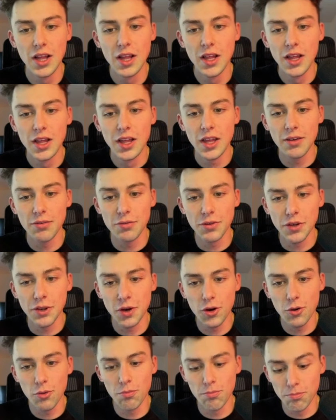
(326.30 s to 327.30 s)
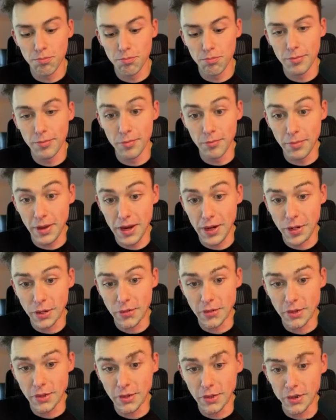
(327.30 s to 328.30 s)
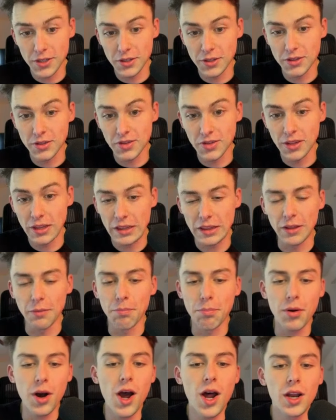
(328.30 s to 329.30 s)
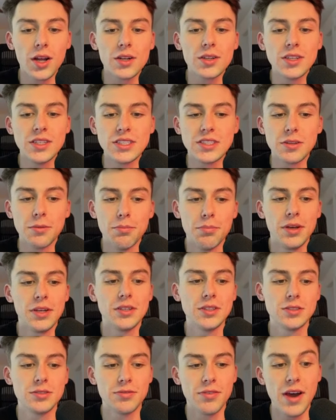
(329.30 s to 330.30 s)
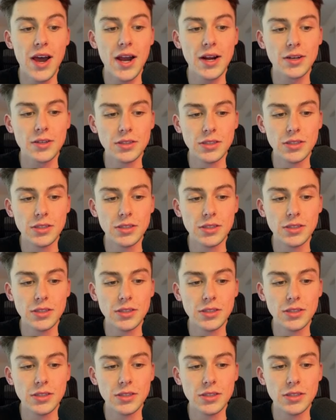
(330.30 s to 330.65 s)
If we go back over here, the product is the biggest factor